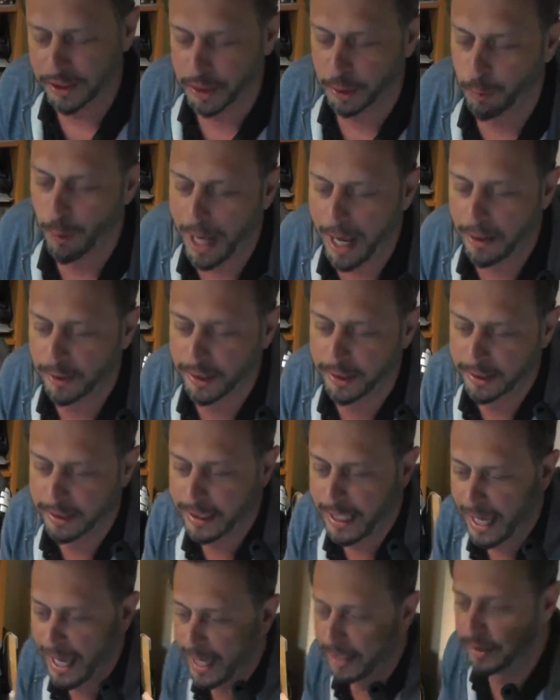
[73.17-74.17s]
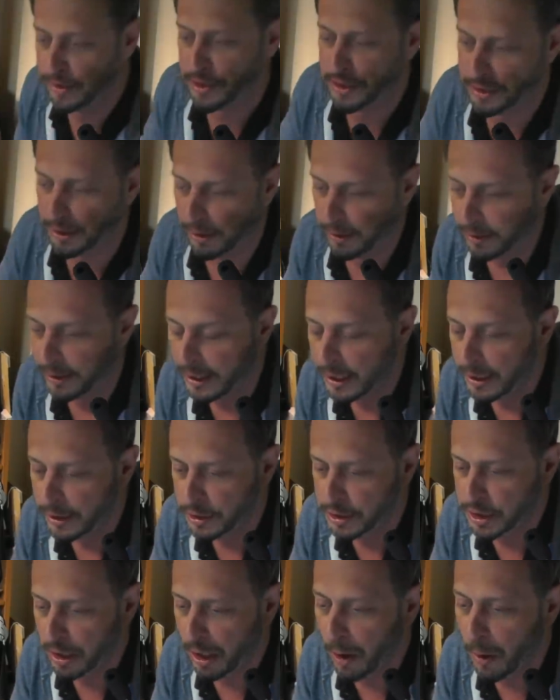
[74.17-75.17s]
around in a canister,
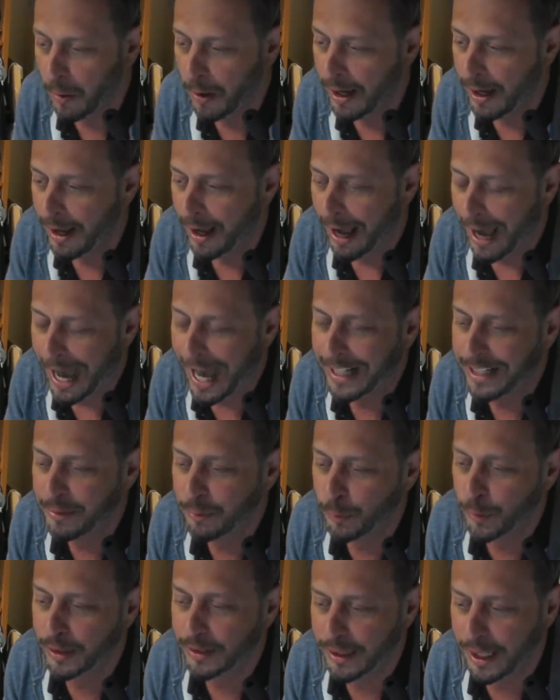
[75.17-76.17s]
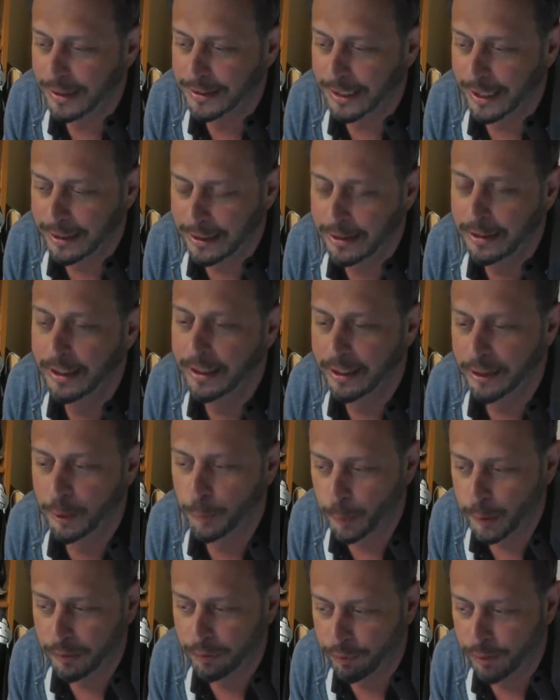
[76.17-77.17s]
so I didn't realize like you needed
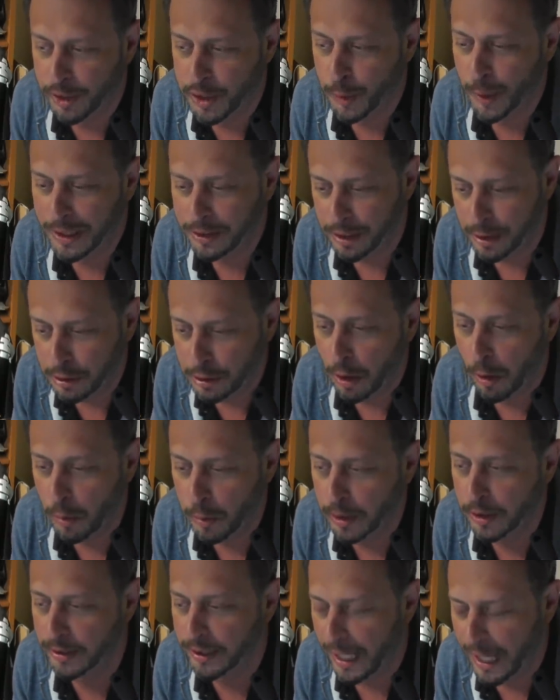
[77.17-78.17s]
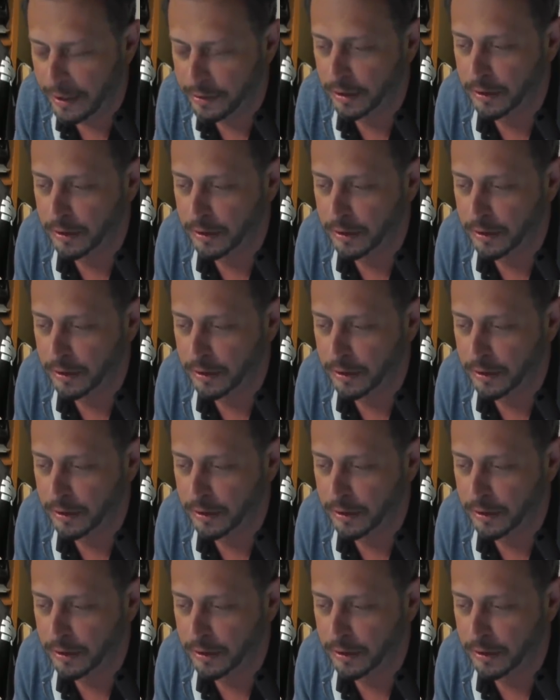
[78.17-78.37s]
to refrigerate the yogurt and the